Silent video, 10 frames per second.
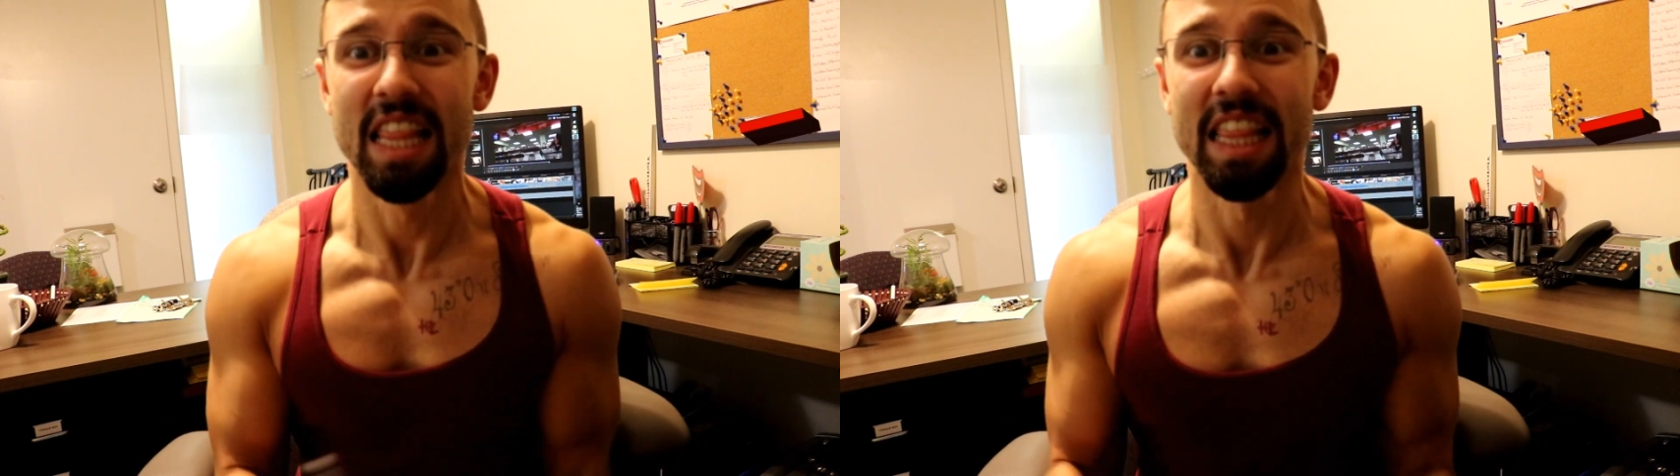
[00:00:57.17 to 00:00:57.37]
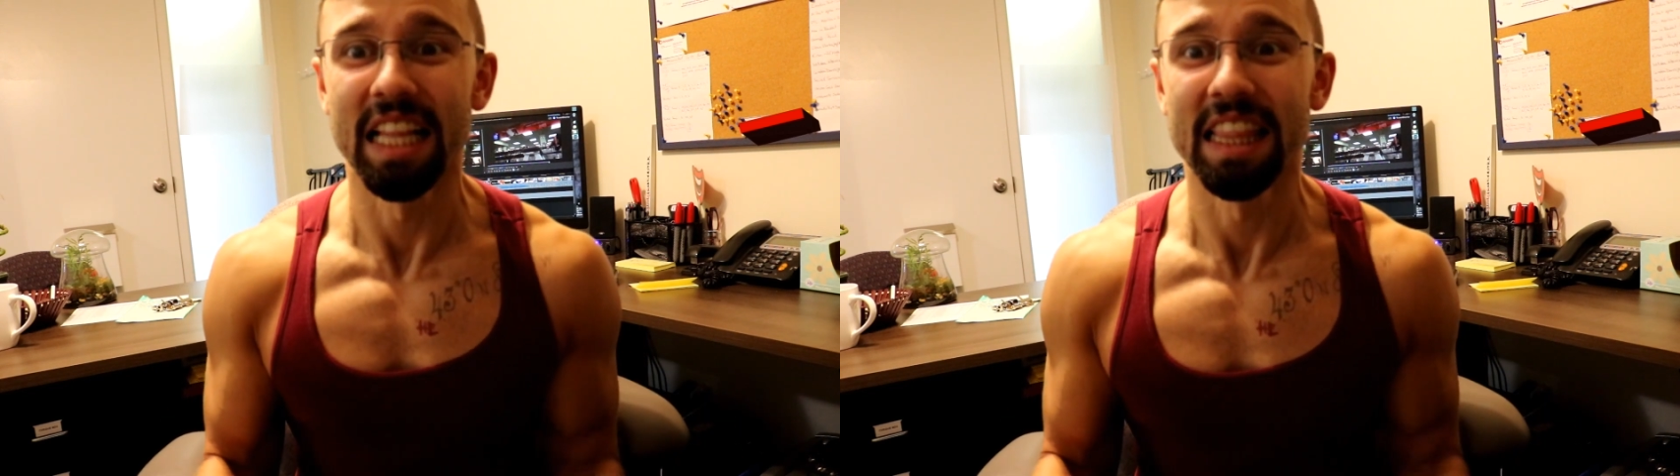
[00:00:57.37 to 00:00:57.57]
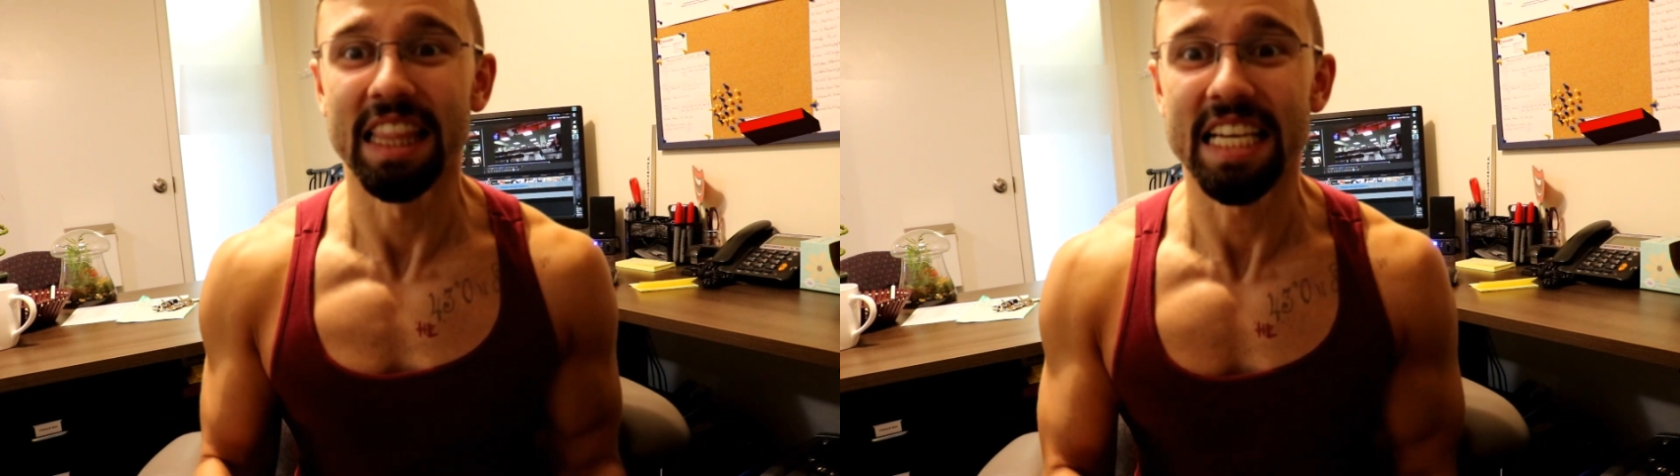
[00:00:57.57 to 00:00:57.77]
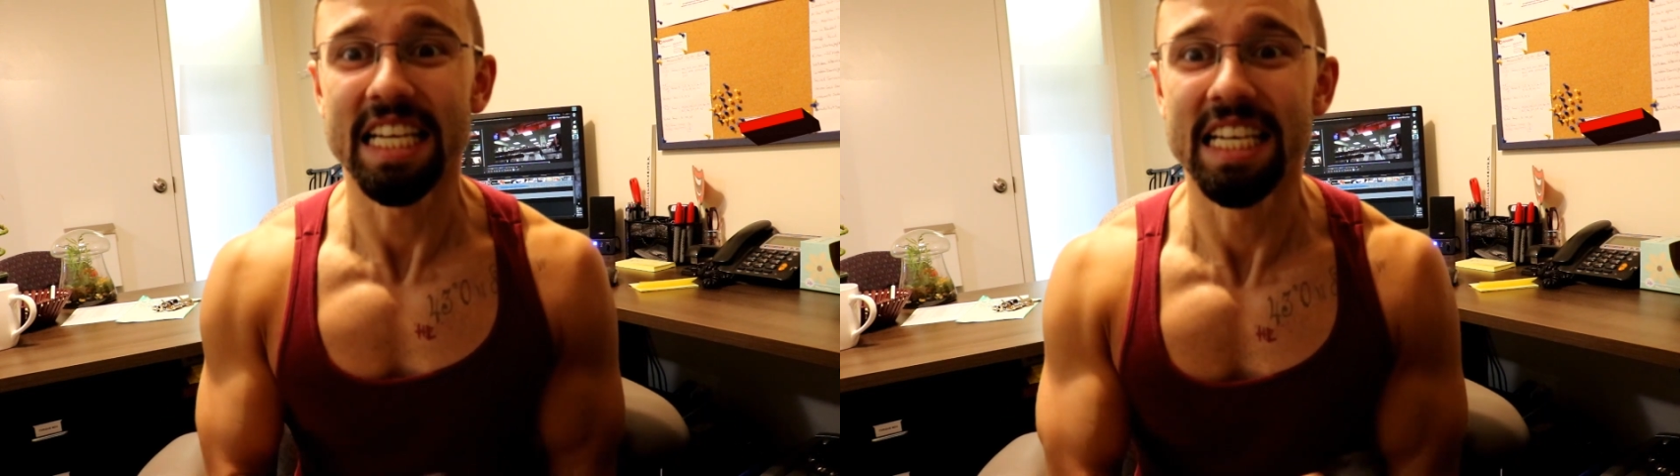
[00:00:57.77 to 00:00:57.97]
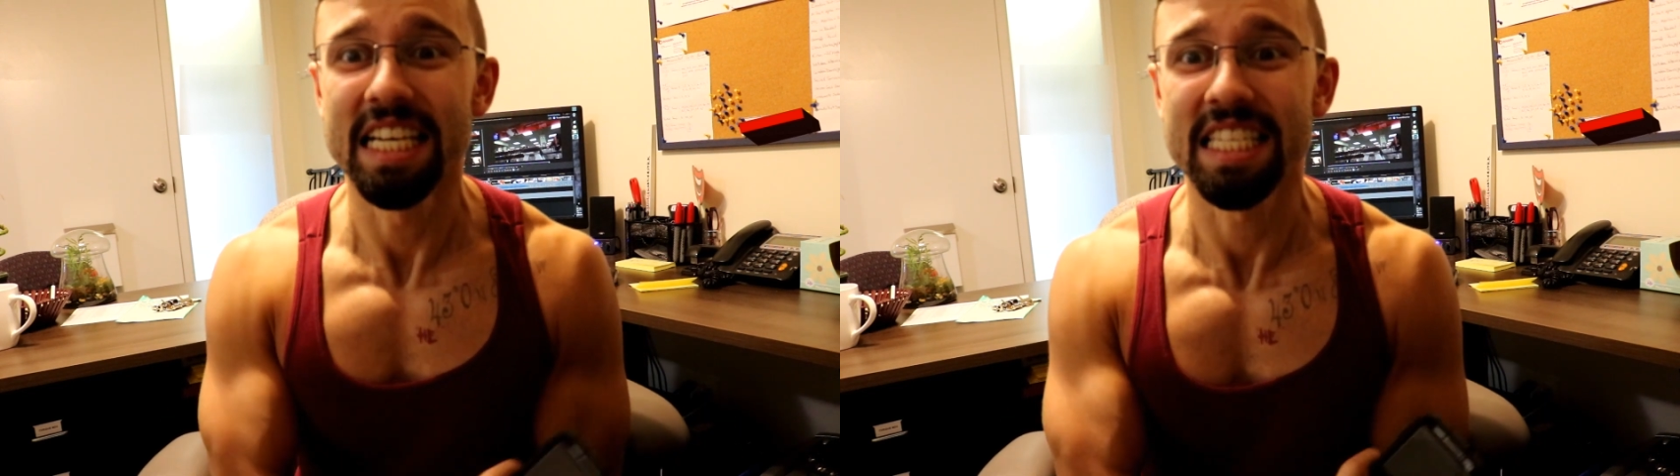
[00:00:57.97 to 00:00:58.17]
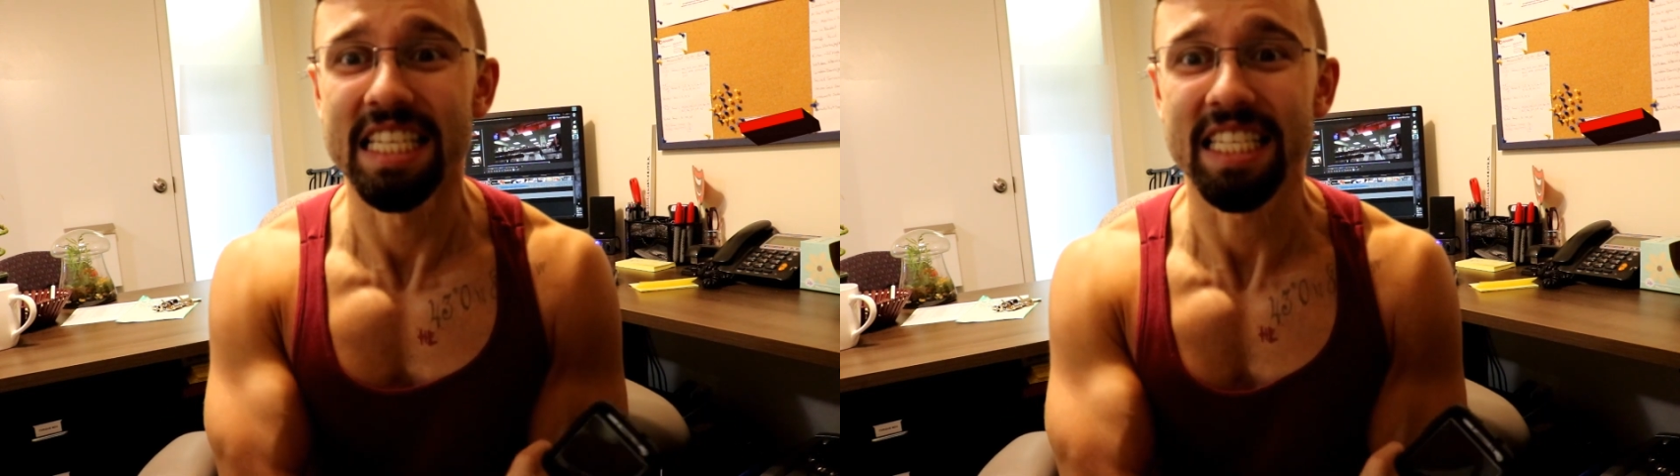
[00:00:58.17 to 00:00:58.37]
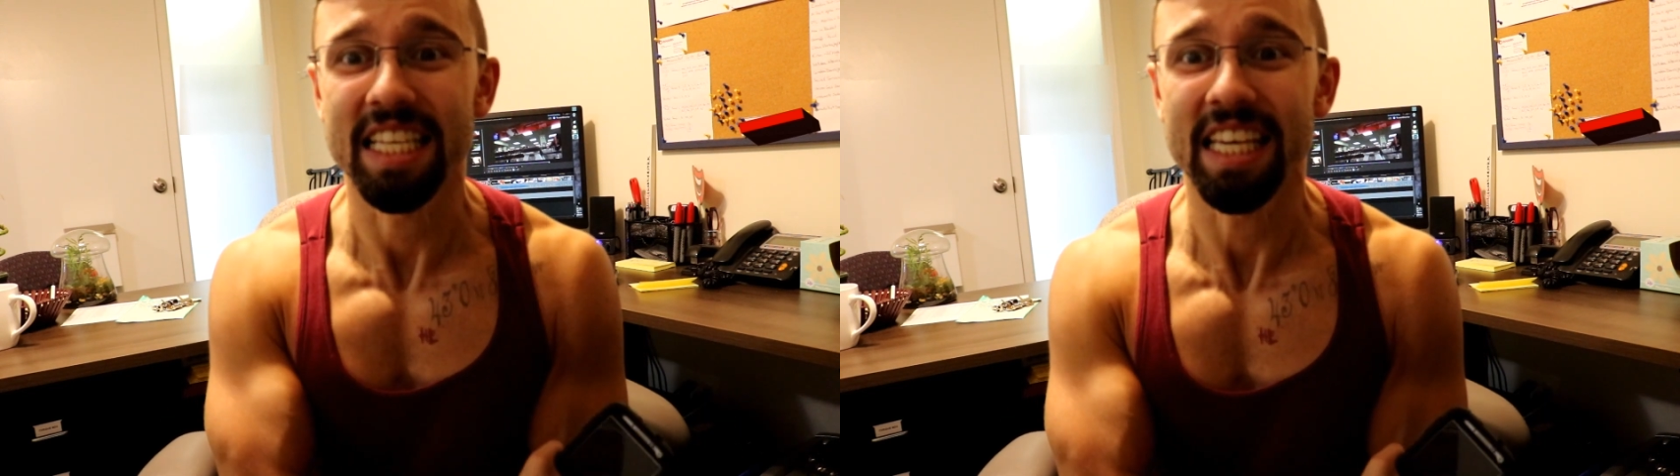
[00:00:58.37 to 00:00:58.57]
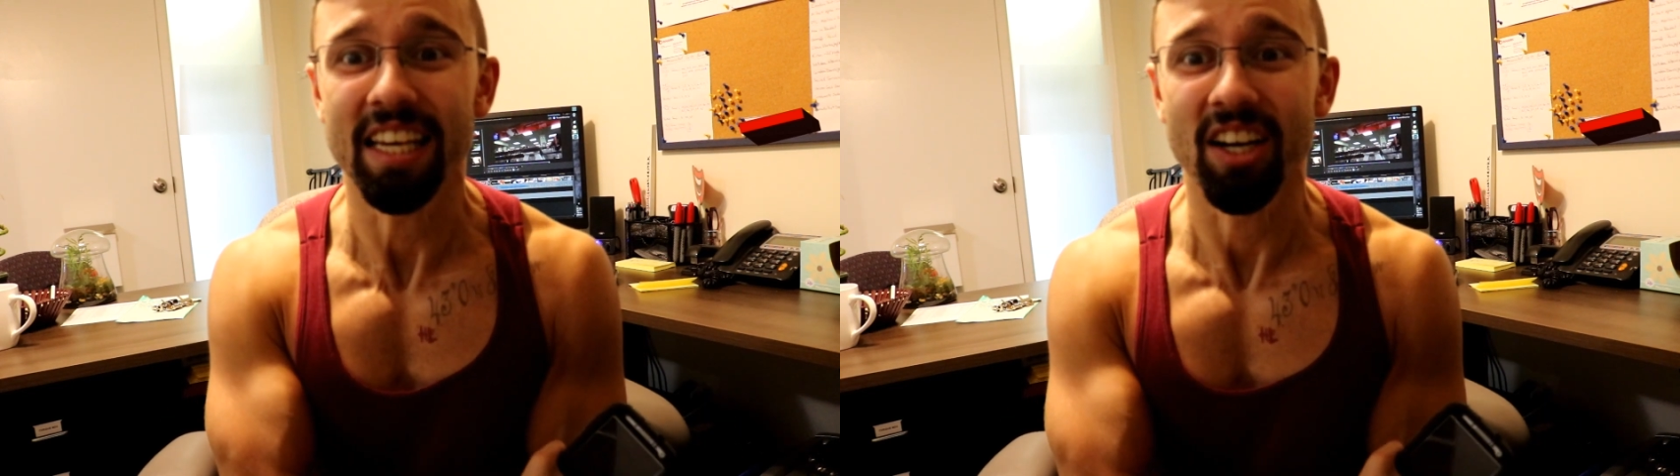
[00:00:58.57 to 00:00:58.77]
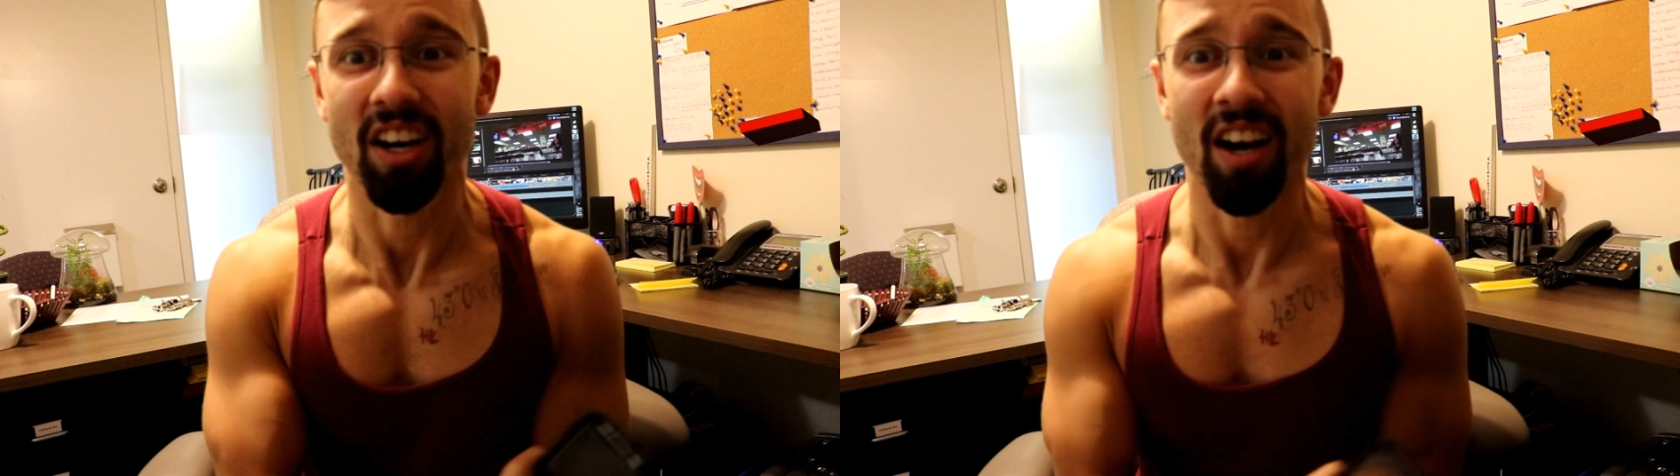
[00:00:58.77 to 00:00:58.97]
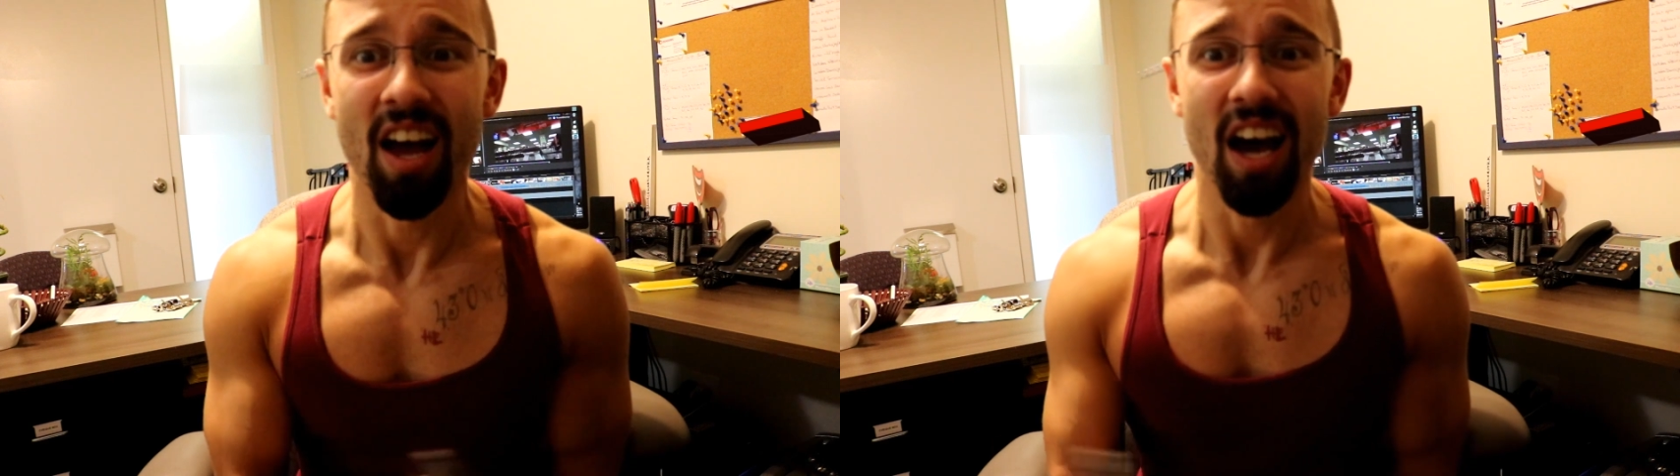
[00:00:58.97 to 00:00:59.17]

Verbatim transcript: the leanness is here.